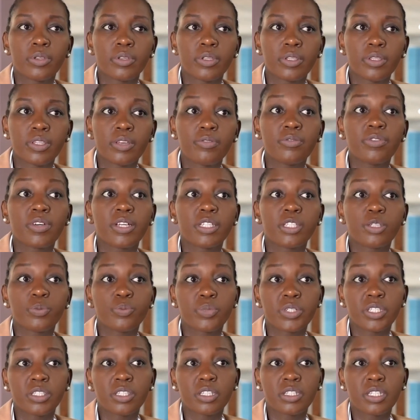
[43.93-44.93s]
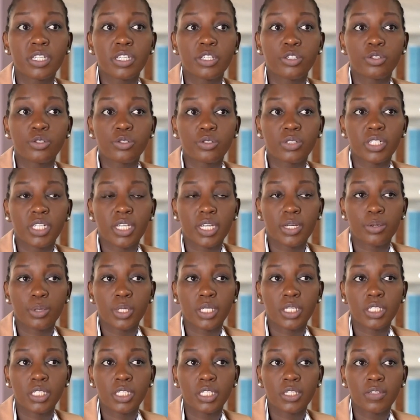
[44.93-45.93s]
the first presidential
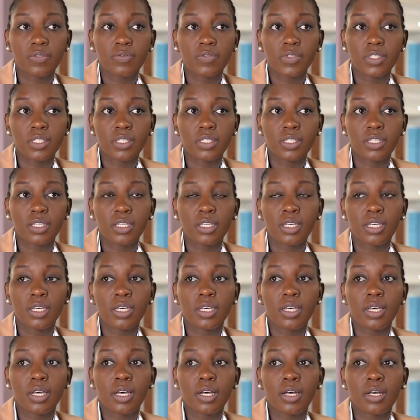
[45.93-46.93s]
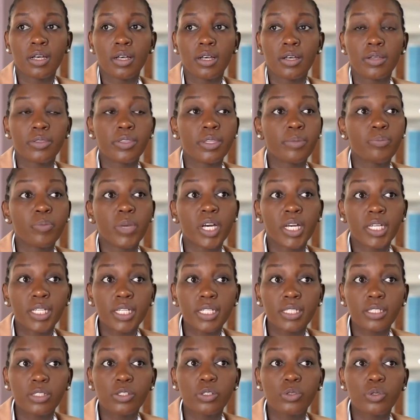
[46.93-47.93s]
directives, the
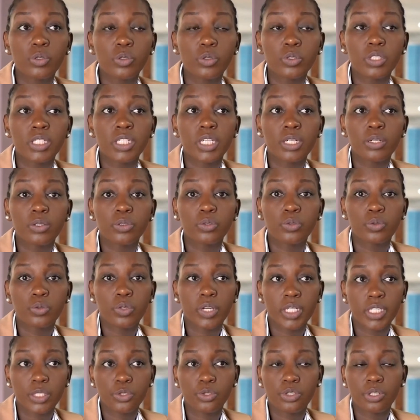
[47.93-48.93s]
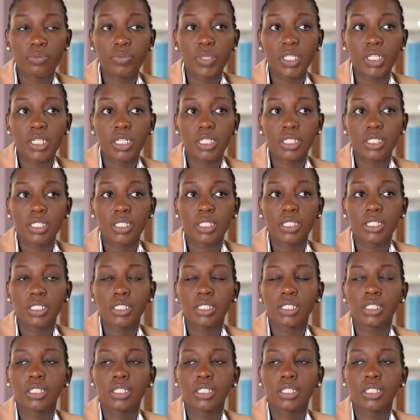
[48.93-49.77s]
market slowed down quite tremendously.